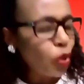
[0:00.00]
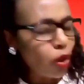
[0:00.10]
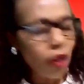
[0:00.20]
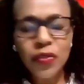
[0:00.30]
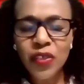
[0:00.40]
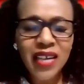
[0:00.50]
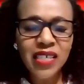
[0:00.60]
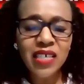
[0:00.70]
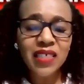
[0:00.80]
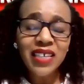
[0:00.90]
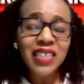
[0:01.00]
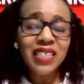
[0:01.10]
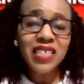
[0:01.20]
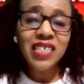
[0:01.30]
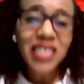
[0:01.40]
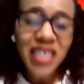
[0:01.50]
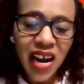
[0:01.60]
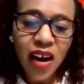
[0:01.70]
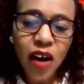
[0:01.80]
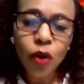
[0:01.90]
on Thursday that it is
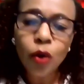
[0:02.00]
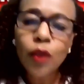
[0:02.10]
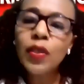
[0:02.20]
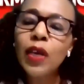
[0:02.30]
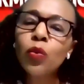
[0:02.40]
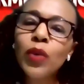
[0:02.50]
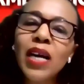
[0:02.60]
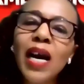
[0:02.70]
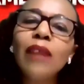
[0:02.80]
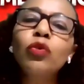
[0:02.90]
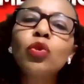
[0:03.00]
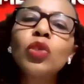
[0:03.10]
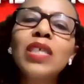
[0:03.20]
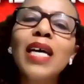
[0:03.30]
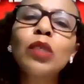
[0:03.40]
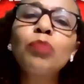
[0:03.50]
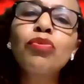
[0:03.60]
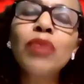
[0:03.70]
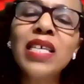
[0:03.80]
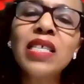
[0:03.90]
now that we have to start
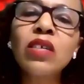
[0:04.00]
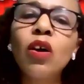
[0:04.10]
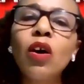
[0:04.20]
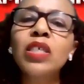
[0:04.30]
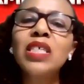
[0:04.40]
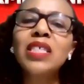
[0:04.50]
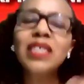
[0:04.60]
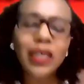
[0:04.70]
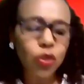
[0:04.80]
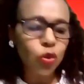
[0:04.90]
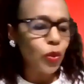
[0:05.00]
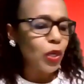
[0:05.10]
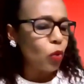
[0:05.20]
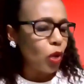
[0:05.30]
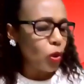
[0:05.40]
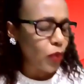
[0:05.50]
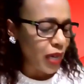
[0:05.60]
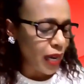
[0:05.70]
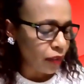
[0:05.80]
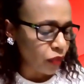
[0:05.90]
praising God, start doing what we
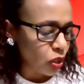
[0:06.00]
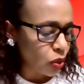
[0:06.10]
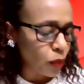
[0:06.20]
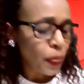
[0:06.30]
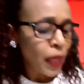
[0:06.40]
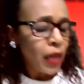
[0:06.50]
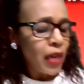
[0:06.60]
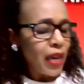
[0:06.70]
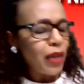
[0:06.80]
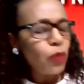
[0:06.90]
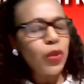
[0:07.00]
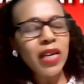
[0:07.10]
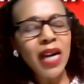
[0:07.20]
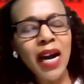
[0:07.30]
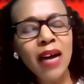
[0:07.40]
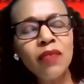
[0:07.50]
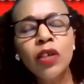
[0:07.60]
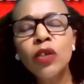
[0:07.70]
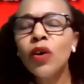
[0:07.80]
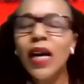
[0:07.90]
have to do. And we have,
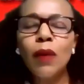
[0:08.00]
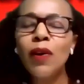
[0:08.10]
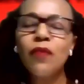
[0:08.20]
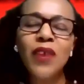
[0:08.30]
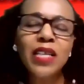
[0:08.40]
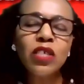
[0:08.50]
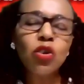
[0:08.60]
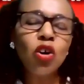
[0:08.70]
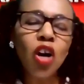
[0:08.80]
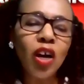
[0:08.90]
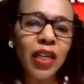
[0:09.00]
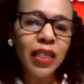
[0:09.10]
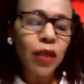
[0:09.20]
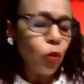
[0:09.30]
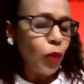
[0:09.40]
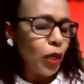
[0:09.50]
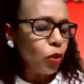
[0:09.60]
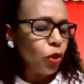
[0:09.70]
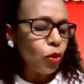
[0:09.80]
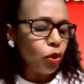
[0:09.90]
you know, our first calling, when
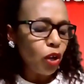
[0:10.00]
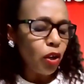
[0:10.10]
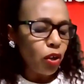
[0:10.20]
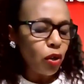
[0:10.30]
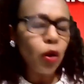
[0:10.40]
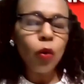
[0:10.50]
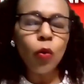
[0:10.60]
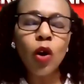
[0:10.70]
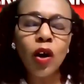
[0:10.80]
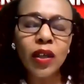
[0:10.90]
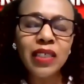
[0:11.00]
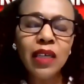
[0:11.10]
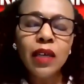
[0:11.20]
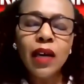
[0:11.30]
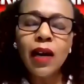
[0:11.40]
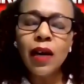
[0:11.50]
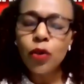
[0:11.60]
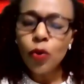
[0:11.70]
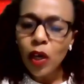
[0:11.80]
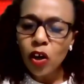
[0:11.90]
you don't know what
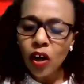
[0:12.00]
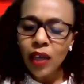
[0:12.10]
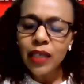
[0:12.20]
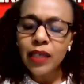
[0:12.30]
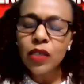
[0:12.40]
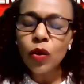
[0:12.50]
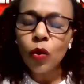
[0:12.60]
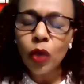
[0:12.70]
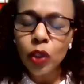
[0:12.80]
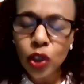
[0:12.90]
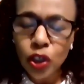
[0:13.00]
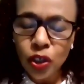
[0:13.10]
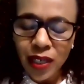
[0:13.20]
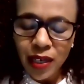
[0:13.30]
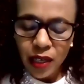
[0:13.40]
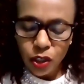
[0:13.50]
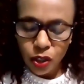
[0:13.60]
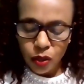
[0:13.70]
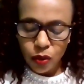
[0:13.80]
your calling is or what you need to